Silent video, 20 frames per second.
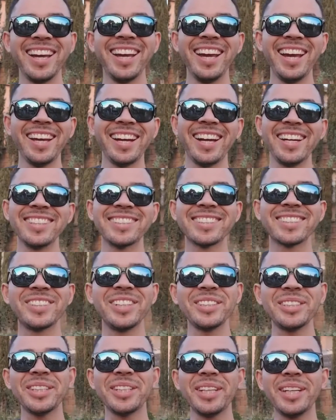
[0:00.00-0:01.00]
Hey guys,
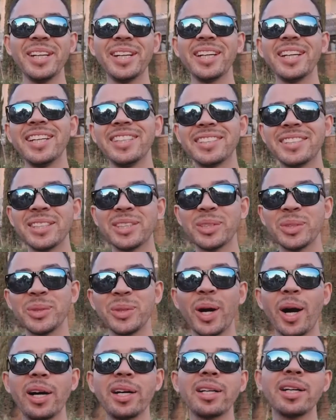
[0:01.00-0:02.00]
Christian here, Institute
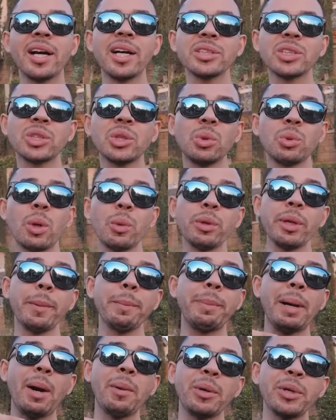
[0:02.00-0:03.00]
Heart and Hustle, where we
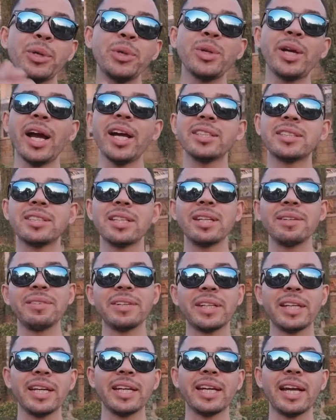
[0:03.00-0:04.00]
empower you guys to live a
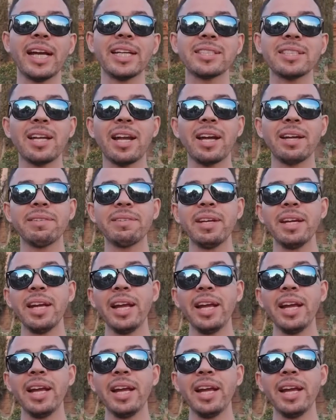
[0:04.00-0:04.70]
kick-ass life.